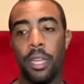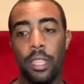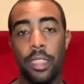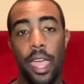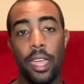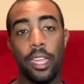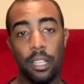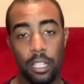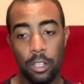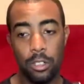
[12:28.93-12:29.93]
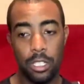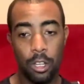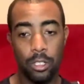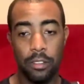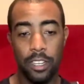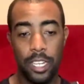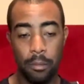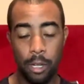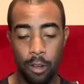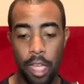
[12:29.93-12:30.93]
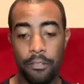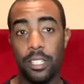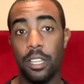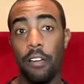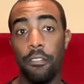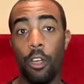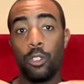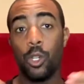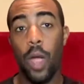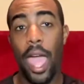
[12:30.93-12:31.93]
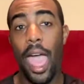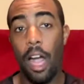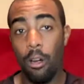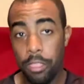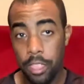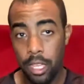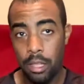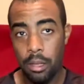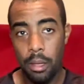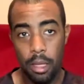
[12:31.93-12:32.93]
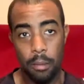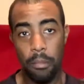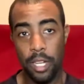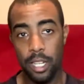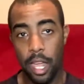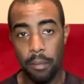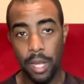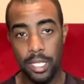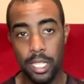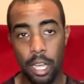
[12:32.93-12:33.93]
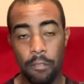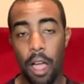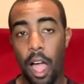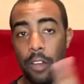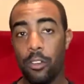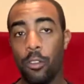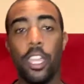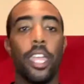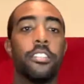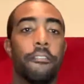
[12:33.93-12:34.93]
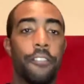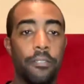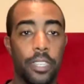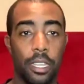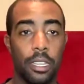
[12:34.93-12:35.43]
That includes those of the demographics of those who are healthy, much like myself, under the age of 50.